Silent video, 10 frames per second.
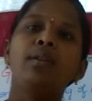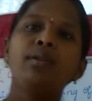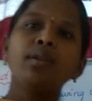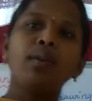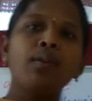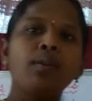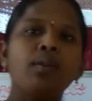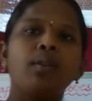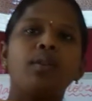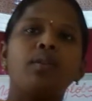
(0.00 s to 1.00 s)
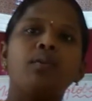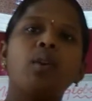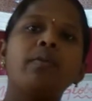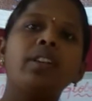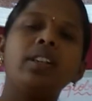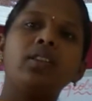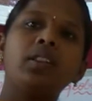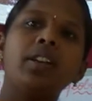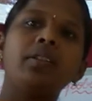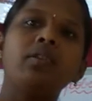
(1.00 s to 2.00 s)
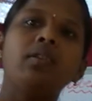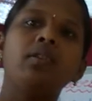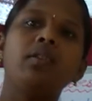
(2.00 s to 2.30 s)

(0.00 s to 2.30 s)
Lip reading: So, what we discussed.